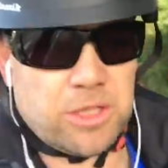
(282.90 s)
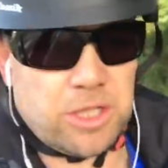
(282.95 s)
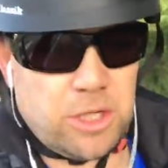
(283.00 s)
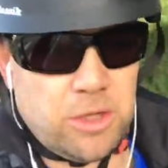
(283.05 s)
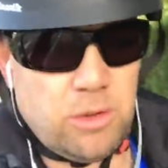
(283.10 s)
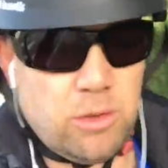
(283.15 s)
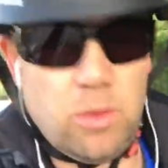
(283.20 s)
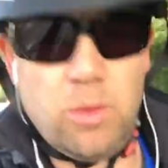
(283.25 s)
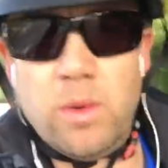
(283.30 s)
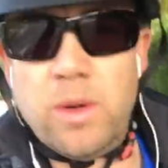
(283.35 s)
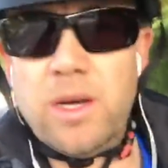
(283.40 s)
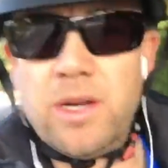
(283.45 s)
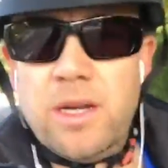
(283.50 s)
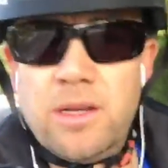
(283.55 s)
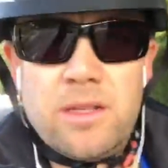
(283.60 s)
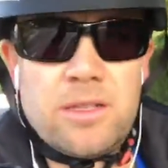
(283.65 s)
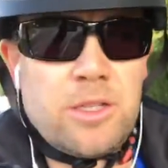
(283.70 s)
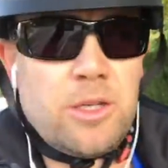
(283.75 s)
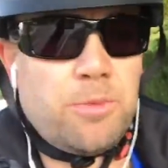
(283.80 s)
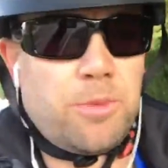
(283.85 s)

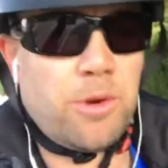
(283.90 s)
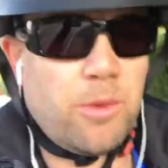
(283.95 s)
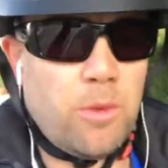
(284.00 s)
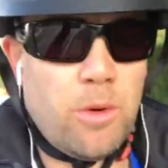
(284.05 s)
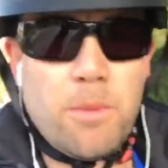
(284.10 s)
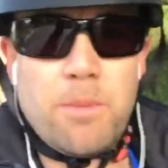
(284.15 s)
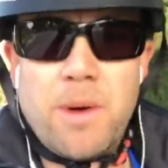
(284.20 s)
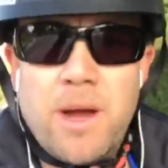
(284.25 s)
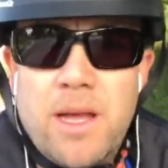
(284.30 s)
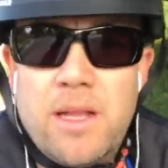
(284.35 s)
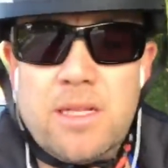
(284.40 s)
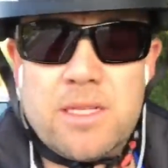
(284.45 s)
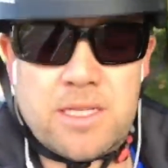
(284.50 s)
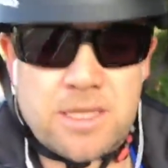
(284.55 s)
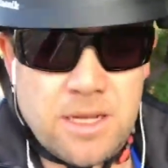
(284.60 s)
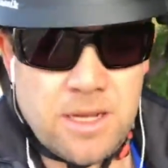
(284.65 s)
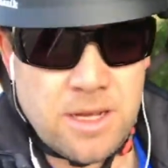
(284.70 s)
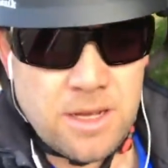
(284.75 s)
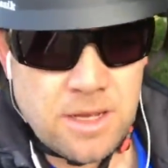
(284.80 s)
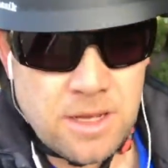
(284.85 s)
2.1 miles
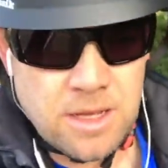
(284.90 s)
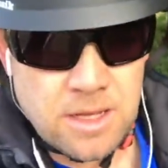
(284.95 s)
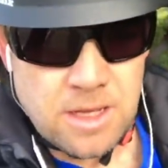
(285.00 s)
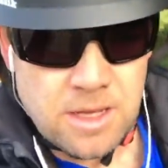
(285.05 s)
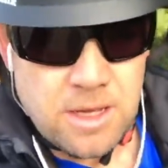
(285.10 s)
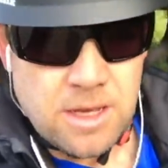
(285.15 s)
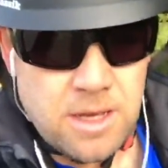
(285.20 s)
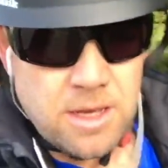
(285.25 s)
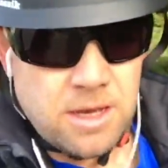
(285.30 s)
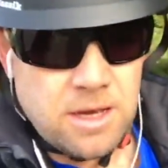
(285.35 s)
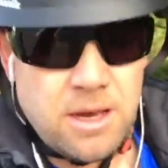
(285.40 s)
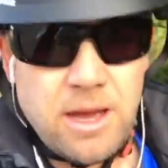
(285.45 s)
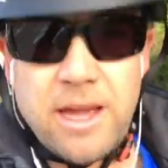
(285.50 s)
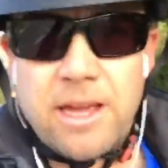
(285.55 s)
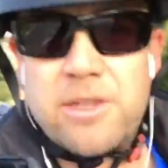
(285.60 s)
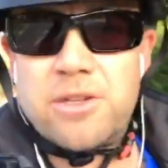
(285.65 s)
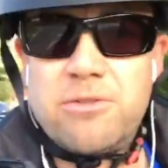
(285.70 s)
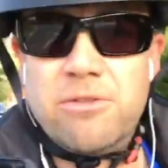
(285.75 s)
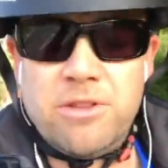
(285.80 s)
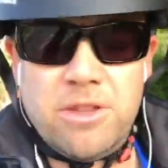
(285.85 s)

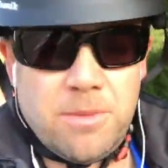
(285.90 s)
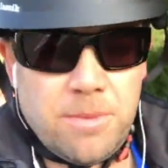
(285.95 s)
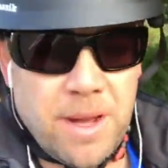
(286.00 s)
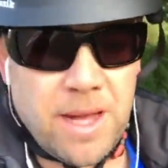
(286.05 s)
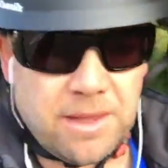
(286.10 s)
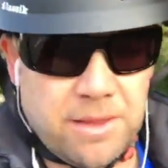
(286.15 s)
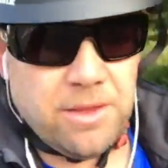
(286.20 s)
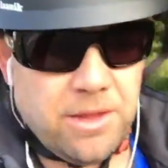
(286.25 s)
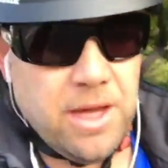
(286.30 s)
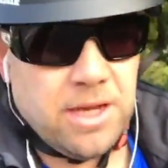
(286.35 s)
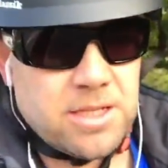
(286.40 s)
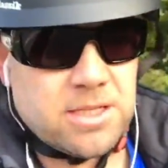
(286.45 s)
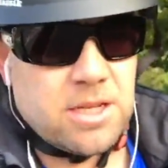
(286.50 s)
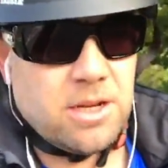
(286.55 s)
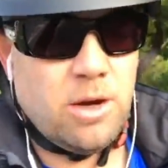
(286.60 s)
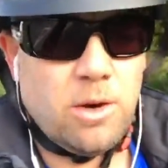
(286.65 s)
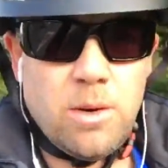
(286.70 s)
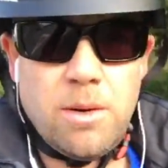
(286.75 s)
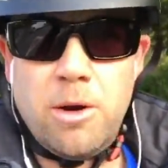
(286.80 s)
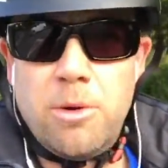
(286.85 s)
extra in the bag there,
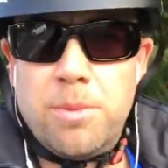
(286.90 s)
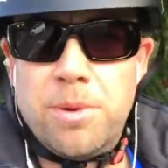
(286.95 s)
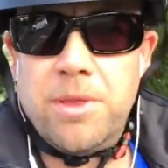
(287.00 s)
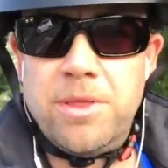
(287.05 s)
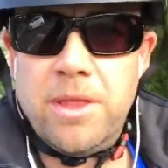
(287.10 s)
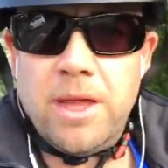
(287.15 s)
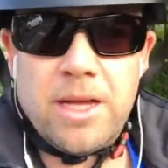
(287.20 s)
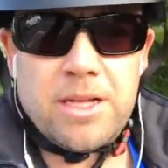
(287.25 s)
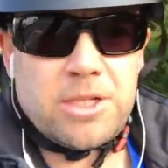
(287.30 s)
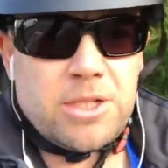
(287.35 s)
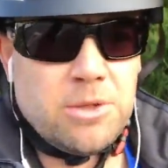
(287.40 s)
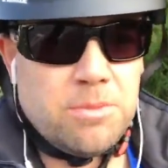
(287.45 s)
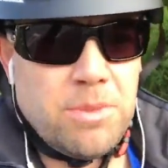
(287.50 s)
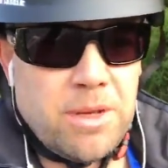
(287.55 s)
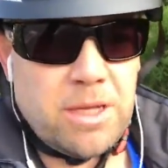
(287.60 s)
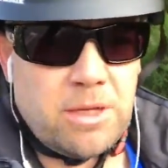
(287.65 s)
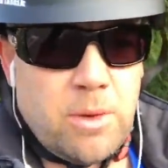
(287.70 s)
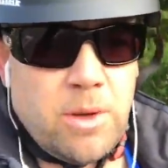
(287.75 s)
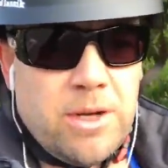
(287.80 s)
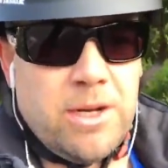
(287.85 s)
so I'm hoping that should
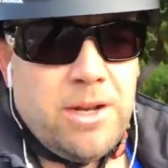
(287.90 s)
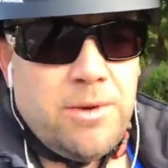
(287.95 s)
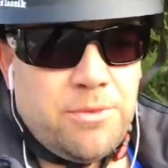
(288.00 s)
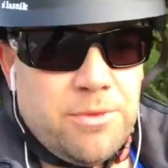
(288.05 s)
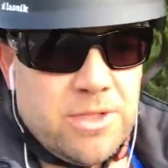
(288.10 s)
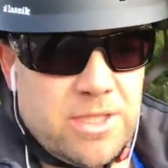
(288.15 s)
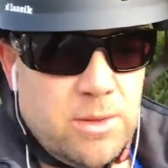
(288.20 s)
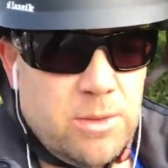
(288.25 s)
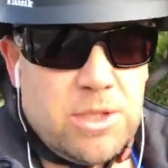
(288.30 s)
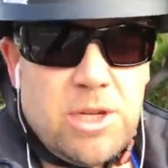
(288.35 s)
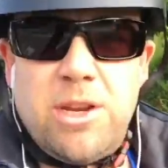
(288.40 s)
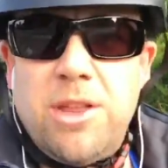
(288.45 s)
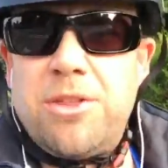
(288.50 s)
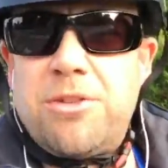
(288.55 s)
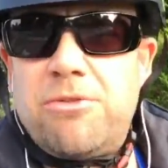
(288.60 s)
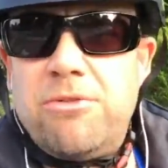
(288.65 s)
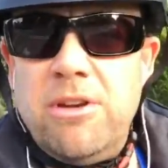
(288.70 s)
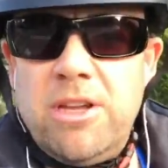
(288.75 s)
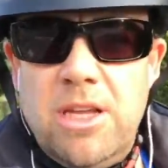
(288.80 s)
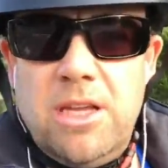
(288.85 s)
make quite a difference. It was only
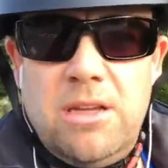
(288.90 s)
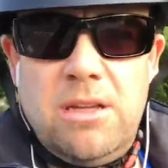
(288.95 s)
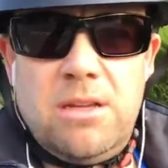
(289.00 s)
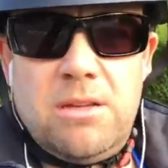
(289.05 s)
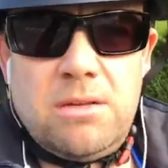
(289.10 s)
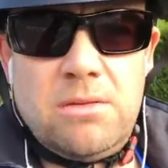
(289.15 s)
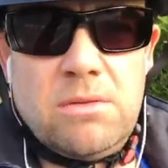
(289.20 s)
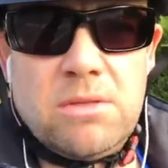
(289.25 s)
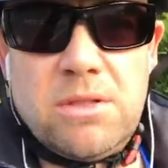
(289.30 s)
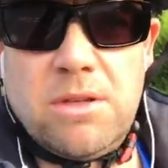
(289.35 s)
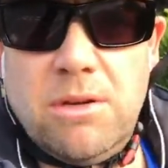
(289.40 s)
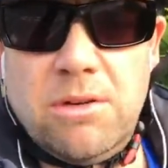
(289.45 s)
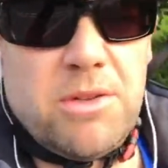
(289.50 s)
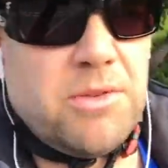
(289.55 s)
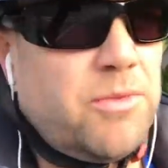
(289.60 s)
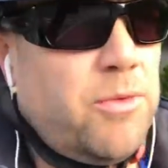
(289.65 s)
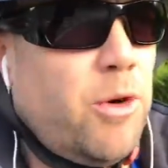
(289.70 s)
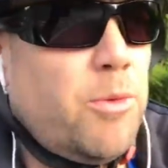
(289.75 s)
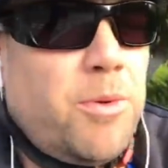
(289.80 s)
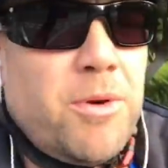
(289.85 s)

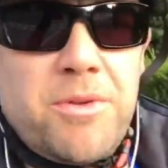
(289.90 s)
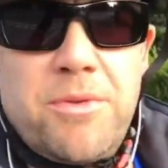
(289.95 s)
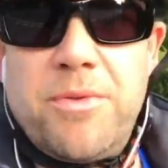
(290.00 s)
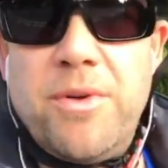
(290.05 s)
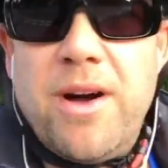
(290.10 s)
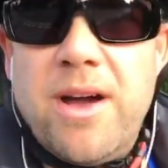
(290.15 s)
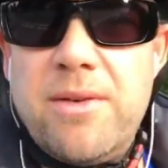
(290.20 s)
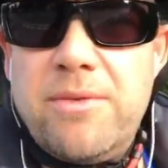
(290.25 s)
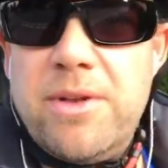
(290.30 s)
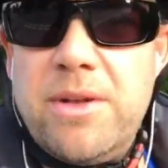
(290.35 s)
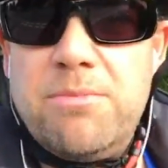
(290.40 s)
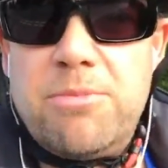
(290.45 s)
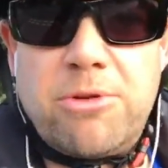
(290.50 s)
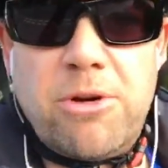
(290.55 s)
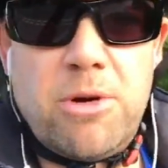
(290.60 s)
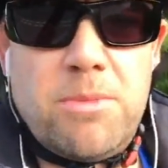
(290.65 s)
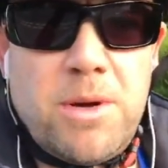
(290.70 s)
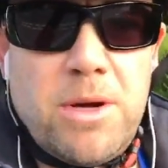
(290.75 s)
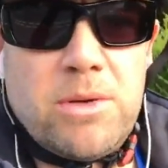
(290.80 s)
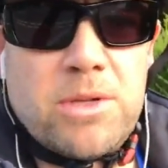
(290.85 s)
4.5 in
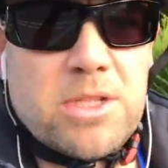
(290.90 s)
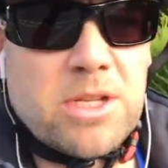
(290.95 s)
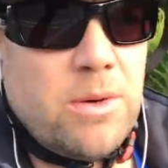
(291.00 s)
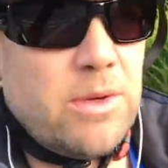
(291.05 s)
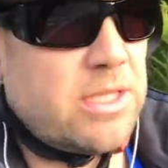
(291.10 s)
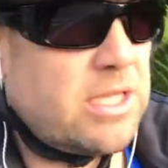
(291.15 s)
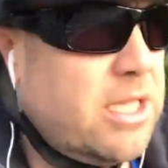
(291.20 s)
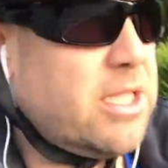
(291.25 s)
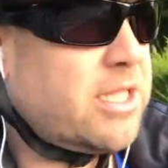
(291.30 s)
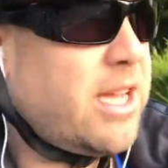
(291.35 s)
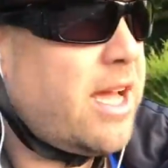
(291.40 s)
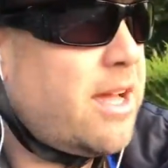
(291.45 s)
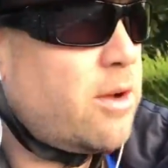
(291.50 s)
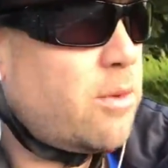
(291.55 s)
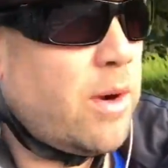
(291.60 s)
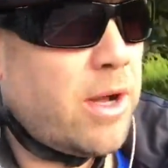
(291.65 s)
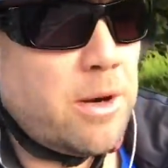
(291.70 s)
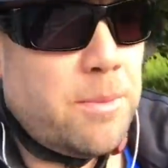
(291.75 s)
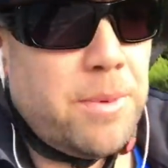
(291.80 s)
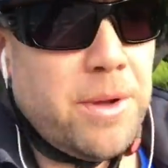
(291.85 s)
Pro mode, so it's getting
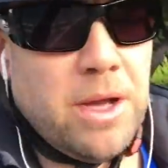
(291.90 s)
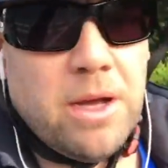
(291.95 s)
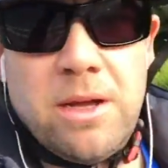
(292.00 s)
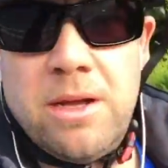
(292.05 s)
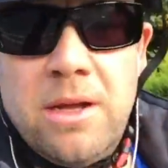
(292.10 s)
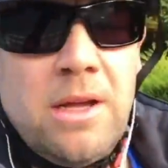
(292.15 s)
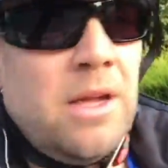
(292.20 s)
quite a bit.